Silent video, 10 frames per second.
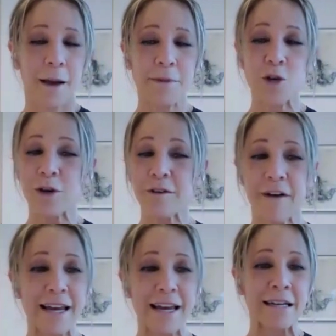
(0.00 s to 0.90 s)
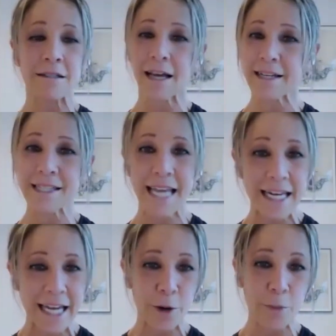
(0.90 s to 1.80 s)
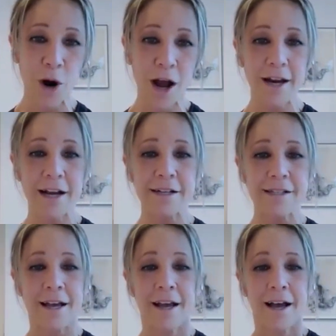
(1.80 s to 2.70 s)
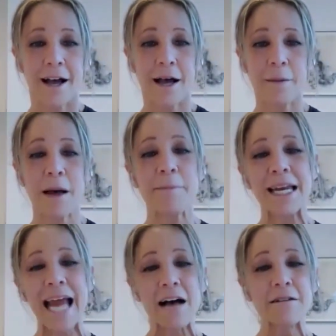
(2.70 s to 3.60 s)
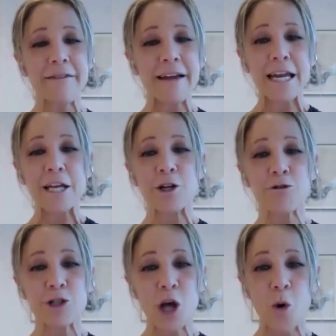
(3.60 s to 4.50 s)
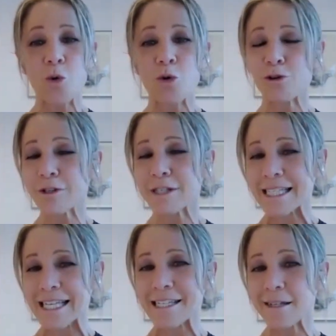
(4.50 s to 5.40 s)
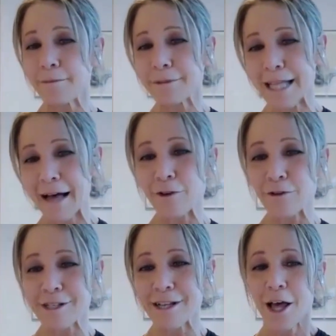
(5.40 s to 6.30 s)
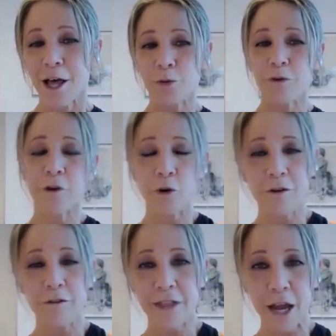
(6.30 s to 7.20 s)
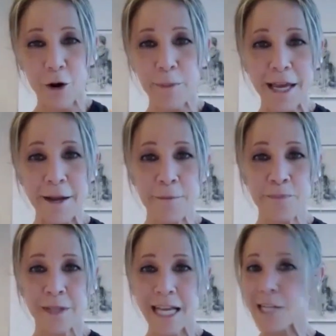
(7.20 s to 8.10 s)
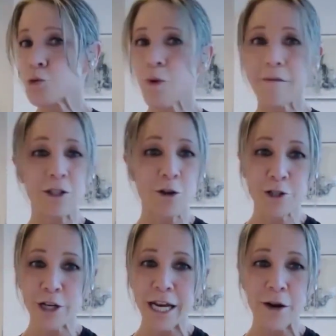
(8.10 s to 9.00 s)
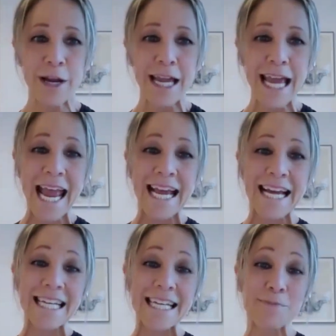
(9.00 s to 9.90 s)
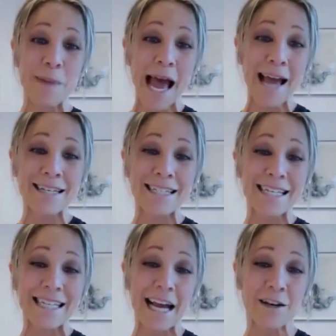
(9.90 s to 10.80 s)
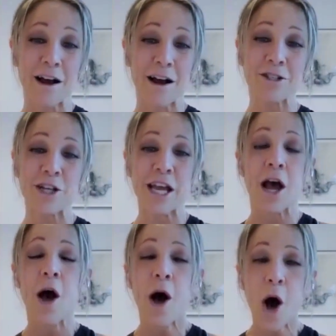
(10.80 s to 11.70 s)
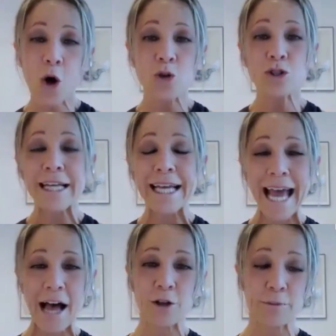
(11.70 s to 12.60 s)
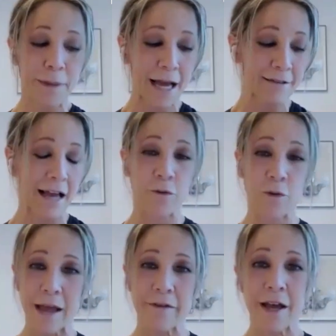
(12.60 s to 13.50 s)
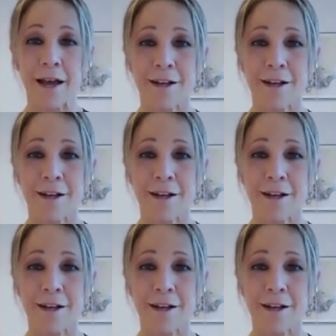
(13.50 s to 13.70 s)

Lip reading: You can find it in a lot of skincare products, but elevating your total system levels through phototherapy is revolutionary and is patented technology only held by LifeWave.